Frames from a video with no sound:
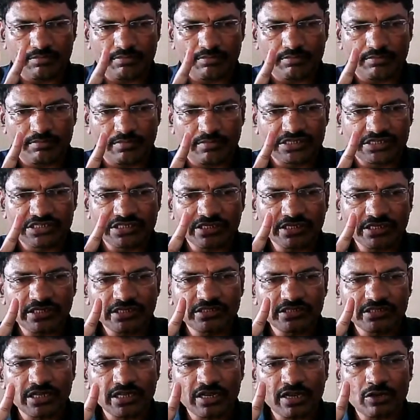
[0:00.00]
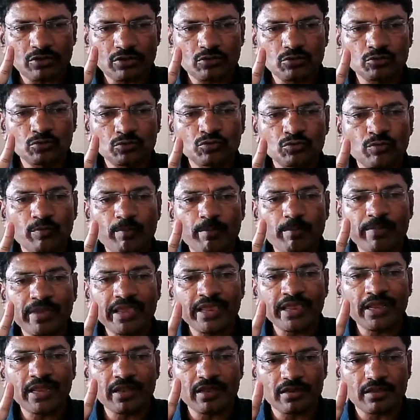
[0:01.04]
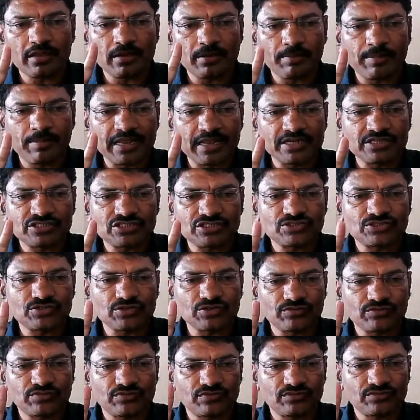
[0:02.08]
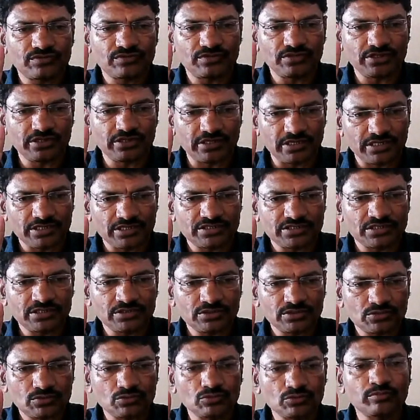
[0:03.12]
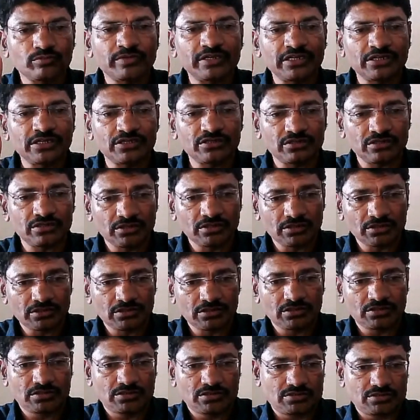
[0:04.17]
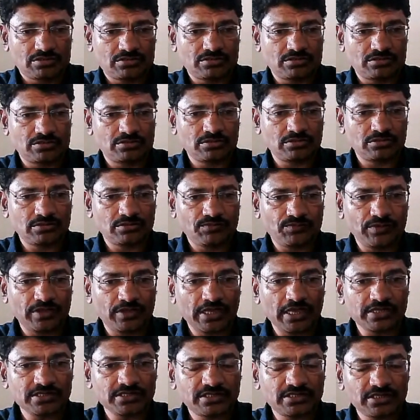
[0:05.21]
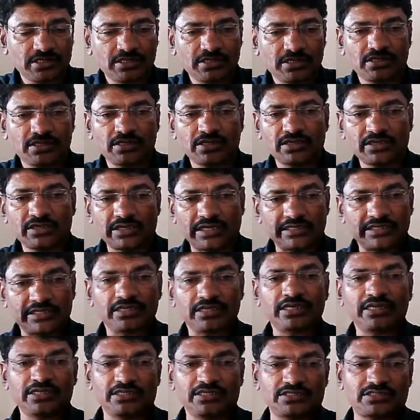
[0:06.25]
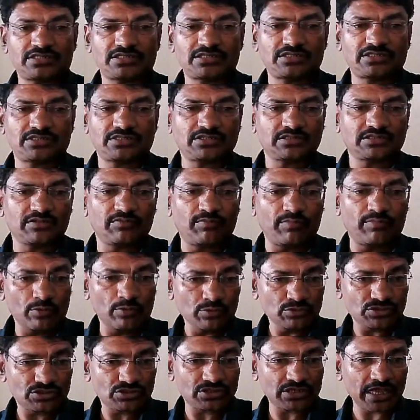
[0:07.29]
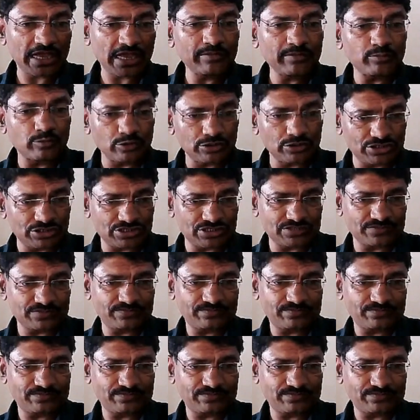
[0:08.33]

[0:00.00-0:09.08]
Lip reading: Basically, there are two main branches of literature, two main, we can say, categories, prose and poetry.